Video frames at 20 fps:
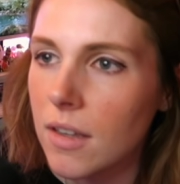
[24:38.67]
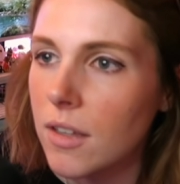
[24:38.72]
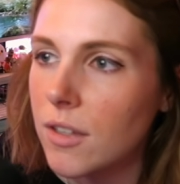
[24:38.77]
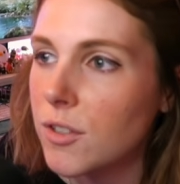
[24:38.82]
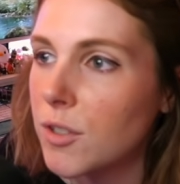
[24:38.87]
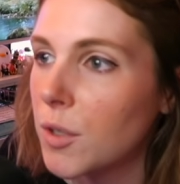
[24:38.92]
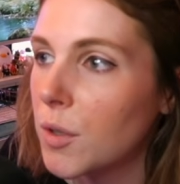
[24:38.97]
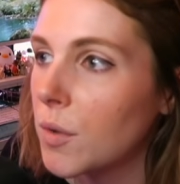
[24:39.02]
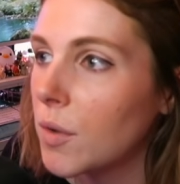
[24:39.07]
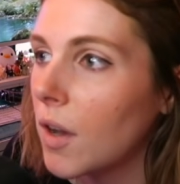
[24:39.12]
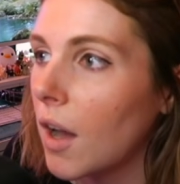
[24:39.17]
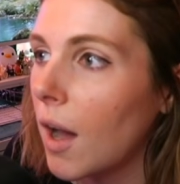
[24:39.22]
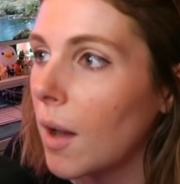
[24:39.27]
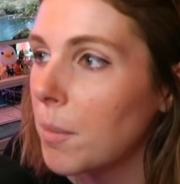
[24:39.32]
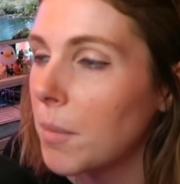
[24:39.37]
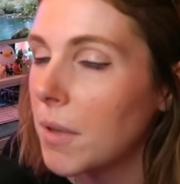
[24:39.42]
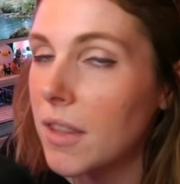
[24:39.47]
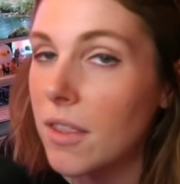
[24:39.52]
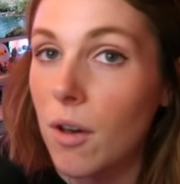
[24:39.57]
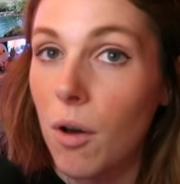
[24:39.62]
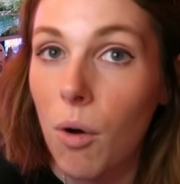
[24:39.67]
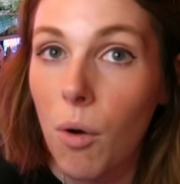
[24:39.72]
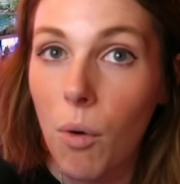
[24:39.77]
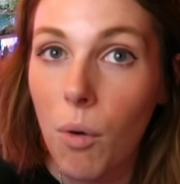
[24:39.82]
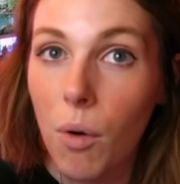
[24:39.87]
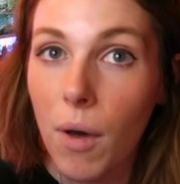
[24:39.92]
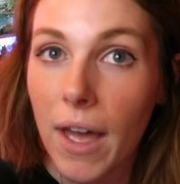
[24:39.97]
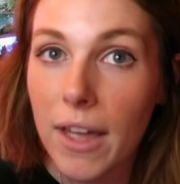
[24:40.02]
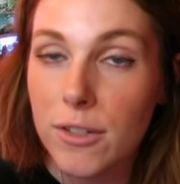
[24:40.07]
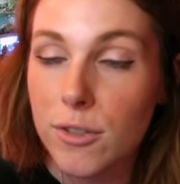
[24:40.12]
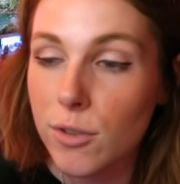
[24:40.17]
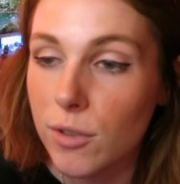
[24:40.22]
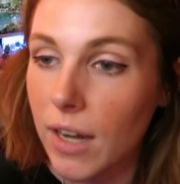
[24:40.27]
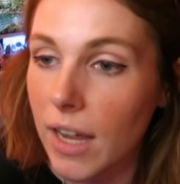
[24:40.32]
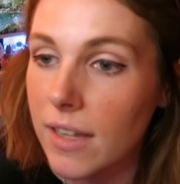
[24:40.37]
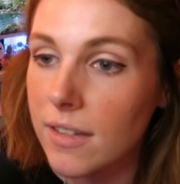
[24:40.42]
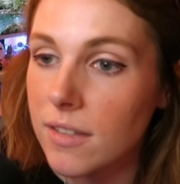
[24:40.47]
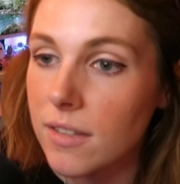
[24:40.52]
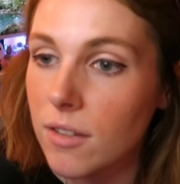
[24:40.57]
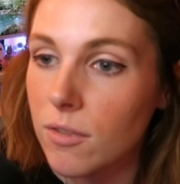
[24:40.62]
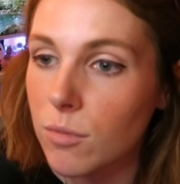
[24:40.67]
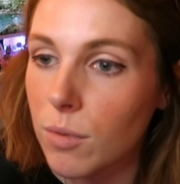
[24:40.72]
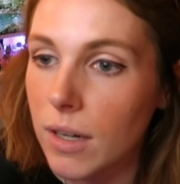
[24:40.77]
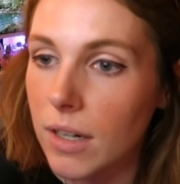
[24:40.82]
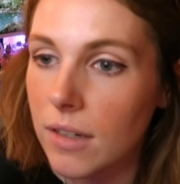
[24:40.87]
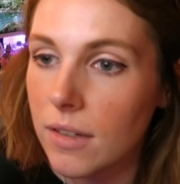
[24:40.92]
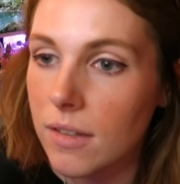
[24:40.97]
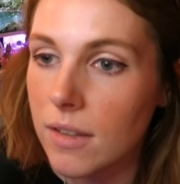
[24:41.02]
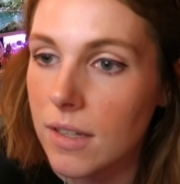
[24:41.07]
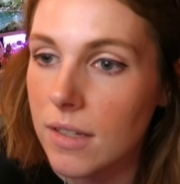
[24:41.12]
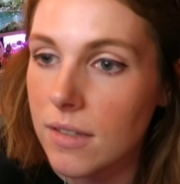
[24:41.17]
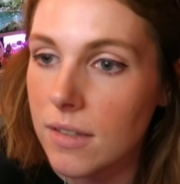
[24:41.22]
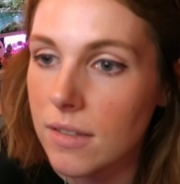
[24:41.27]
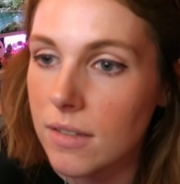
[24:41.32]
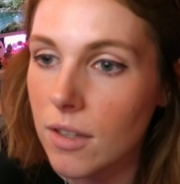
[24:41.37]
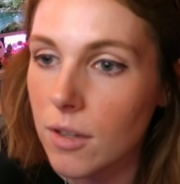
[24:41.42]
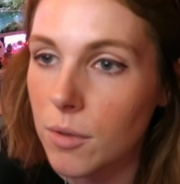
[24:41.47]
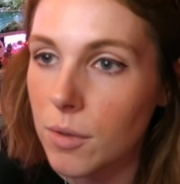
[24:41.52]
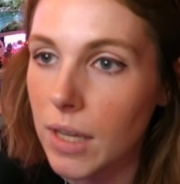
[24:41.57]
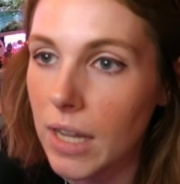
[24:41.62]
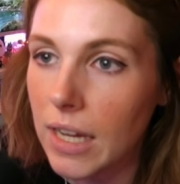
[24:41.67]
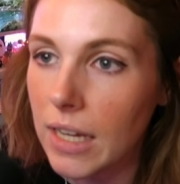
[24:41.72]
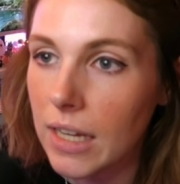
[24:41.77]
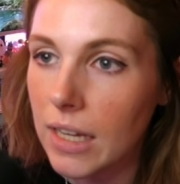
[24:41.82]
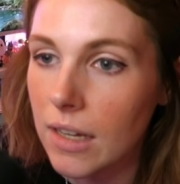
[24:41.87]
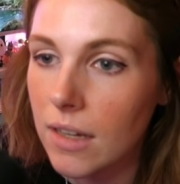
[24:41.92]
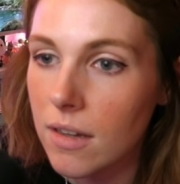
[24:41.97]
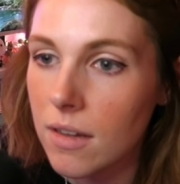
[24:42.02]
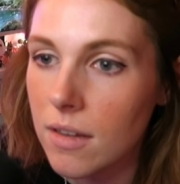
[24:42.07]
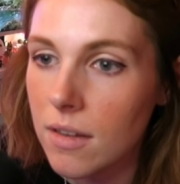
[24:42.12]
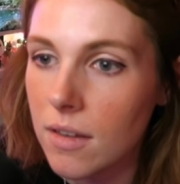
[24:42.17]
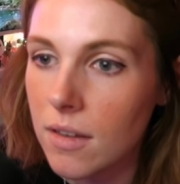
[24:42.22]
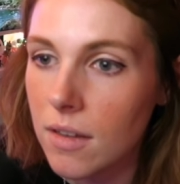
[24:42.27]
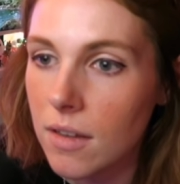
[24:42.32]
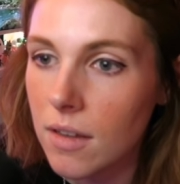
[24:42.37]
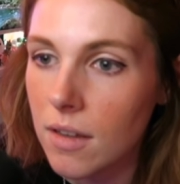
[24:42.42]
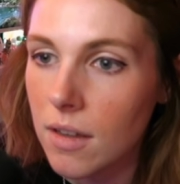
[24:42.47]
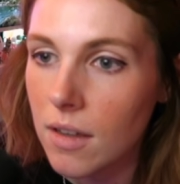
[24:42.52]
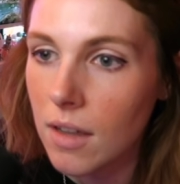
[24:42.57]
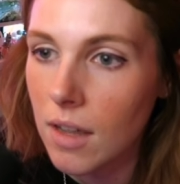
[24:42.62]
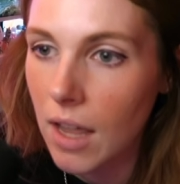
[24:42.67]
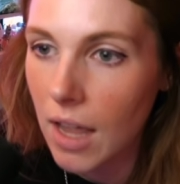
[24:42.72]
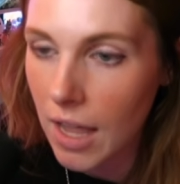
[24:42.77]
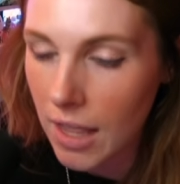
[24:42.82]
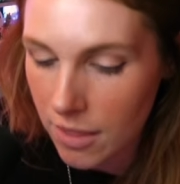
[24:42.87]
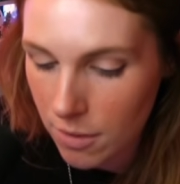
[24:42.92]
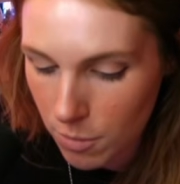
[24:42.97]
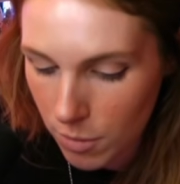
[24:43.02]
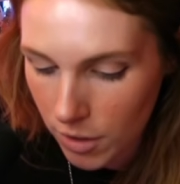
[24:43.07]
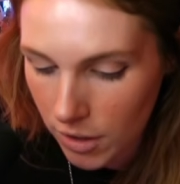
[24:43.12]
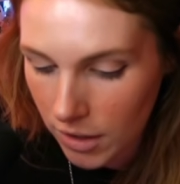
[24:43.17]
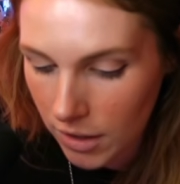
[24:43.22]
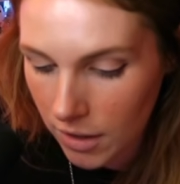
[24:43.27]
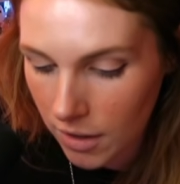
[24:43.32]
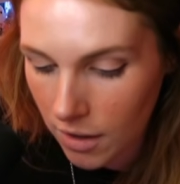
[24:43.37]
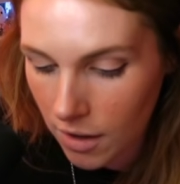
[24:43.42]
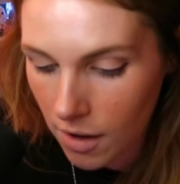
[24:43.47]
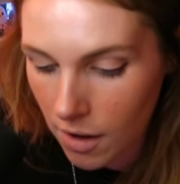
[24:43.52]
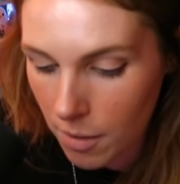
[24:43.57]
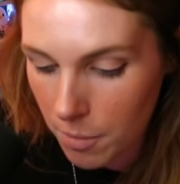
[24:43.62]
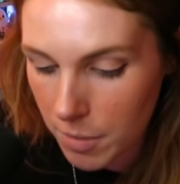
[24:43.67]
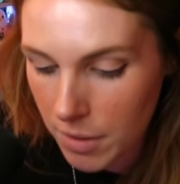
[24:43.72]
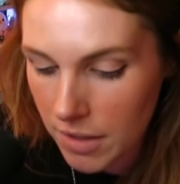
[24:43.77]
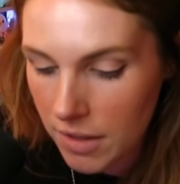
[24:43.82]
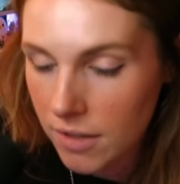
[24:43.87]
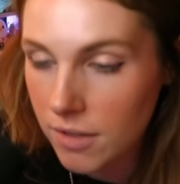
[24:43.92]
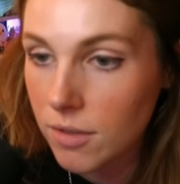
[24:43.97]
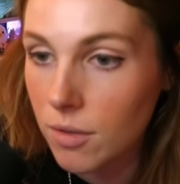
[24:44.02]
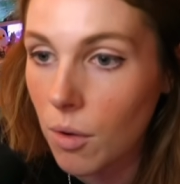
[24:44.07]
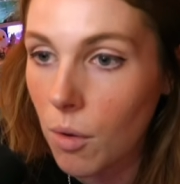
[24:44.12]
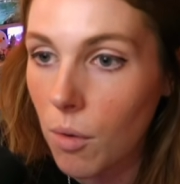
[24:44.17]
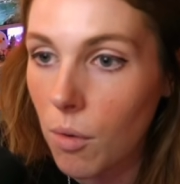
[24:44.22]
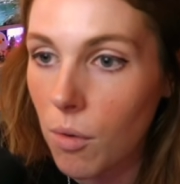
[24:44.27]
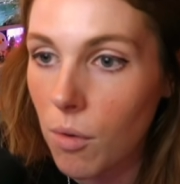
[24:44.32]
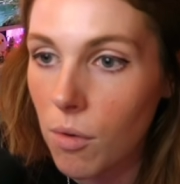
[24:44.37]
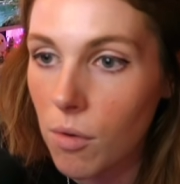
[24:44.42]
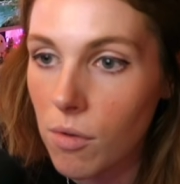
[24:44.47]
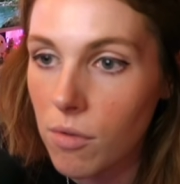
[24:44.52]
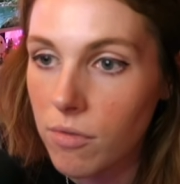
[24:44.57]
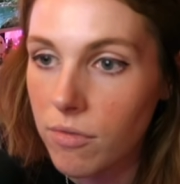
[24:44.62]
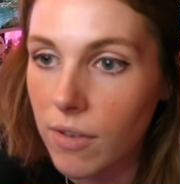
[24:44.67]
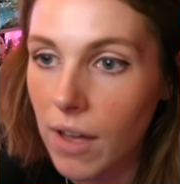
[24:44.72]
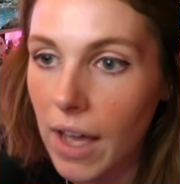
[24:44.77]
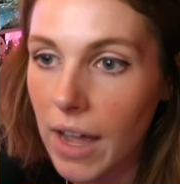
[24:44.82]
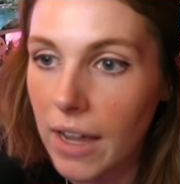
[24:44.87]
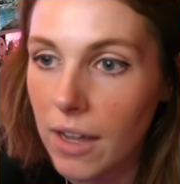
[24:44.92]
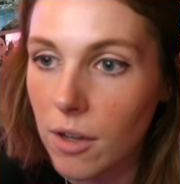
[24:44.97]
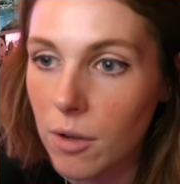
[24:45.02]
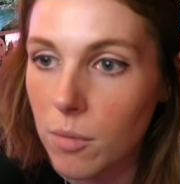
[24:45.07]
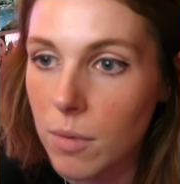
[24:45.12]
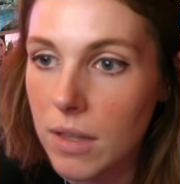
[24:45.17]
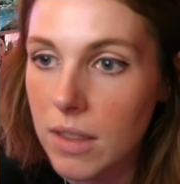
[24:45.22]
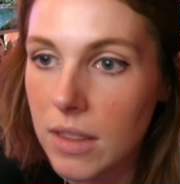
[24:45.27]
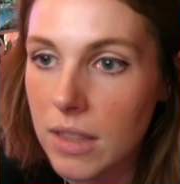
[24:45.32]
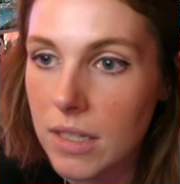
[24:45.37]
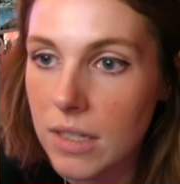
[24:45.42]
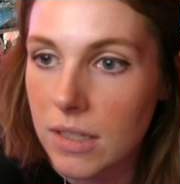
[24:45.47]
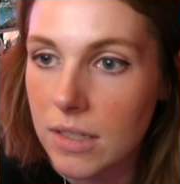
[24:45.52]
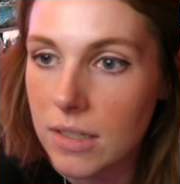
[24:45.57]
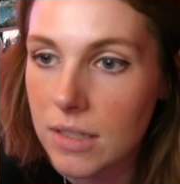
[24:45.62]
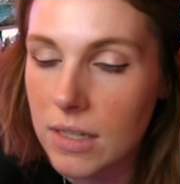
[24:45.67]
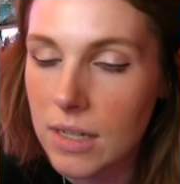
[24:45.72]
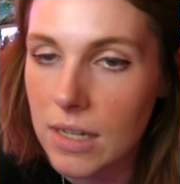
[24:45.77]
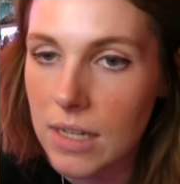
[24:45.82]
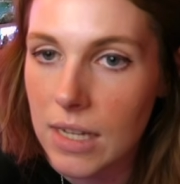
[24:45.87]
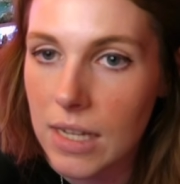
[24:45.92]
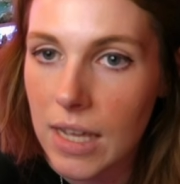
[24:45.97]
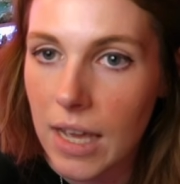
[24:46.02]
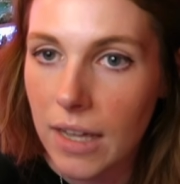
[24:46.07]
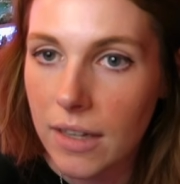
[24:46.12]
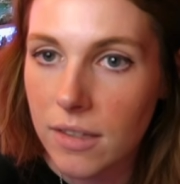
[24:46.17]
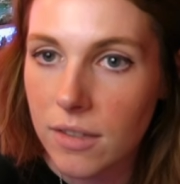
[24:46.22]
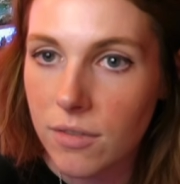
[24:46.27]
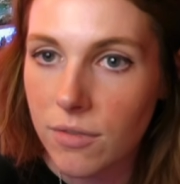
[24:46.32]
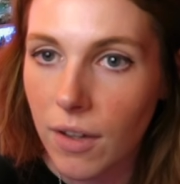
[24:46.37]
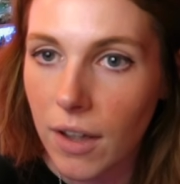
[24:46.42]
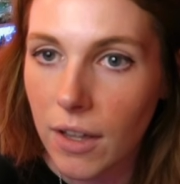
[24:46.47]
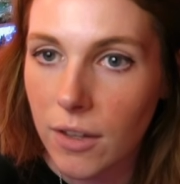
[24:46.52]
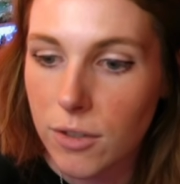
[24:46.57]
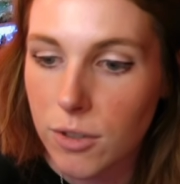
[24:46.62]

So you copy the whole address of where this is located, and then we're gonna copy this whole file with the DDS file.